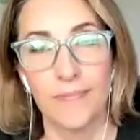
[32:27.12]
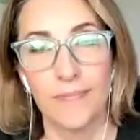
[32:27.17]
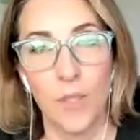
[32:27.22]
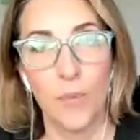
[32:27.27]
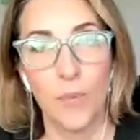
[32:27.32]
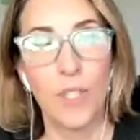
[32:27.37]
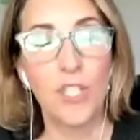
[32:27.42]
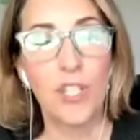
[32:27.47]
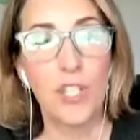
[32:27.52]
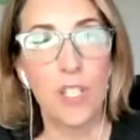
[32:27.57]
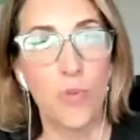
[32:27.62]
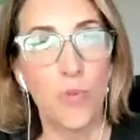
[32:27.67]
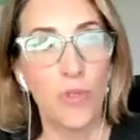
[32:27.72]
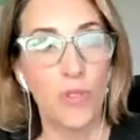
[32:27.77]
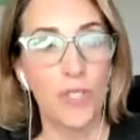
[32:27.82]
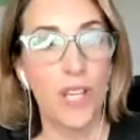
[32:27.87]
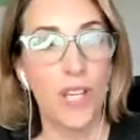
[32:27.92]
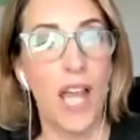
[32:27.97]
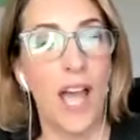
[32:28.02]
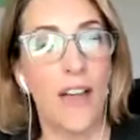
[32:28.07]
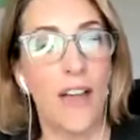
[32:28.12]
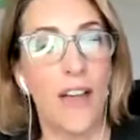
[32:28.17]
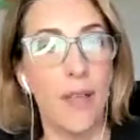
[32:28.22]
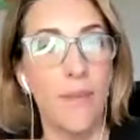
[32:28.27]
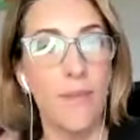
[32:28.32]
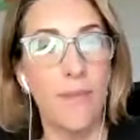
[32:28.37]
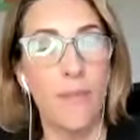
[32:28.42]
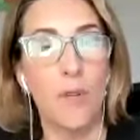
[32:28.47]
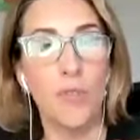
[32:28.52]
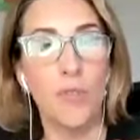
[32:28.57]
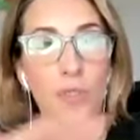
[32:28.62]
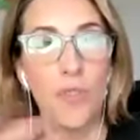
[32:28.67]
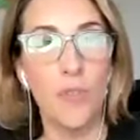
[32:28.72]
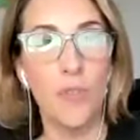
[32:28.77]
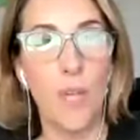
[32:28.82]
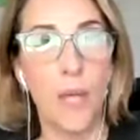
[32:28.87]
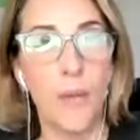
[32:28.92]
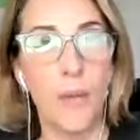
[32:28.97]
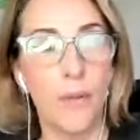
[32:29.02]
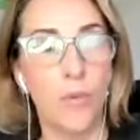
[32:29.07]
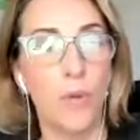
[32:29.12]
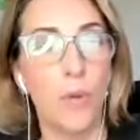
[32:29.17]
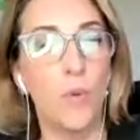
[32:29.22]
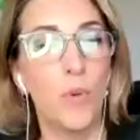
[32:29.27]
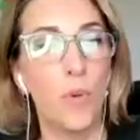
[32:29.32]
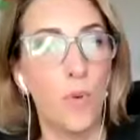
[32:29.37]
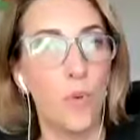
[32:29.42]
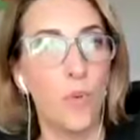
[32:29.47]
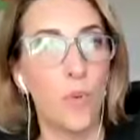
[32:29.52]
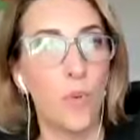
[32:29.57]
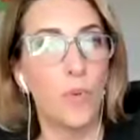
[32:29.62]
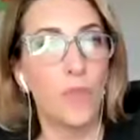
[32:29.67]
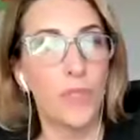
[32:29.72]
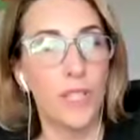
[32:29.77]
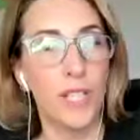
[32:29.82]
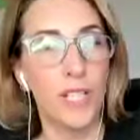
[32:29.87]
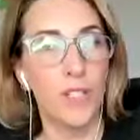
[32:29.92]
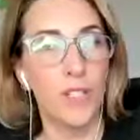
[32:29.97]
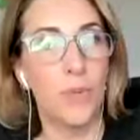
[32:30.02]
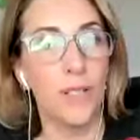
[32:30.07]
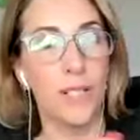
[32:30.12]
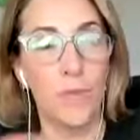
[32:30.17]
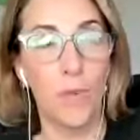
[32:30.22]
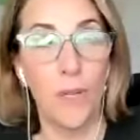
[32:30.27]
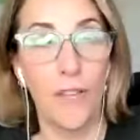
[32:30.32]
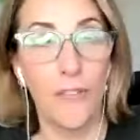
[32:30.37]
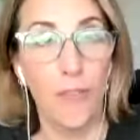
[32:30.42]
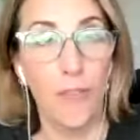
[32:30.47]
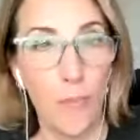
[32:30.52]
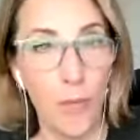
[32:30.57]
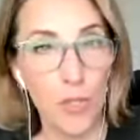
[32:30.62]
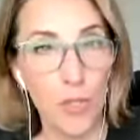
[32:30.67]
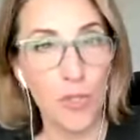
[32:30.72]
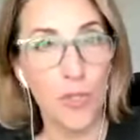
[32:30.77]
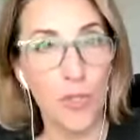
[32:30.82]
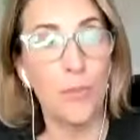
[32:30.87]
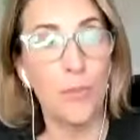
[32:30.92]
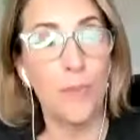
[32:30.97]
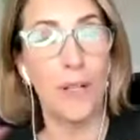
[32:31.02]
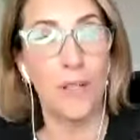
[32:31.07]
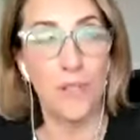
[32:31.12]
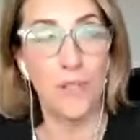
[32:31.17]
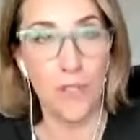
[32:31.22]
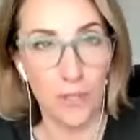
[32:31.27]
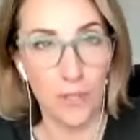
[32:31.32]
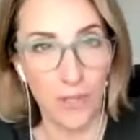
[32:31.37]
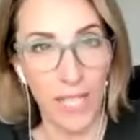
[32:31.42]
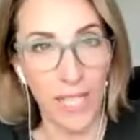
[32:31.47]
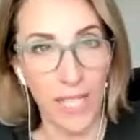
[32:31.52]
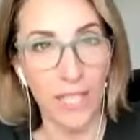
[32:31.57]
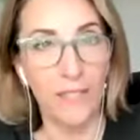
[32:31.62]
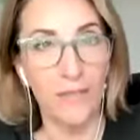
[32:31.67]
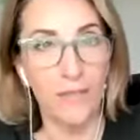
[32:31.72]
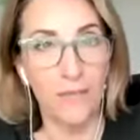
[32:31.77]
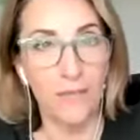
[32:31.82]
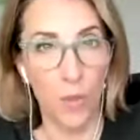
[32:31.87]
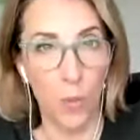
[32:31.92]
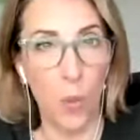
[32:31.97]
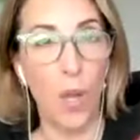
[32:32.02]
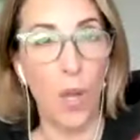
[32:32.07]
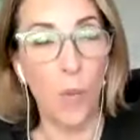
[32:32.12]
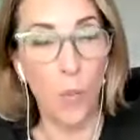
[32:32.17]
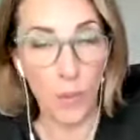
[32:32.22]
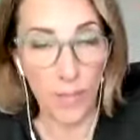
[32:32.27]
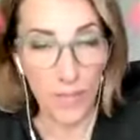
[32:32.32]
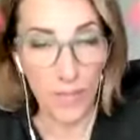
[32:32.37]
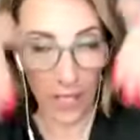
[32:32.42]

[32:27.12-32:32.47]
We just want to have we want to get to a place where we have emotional mastery, where we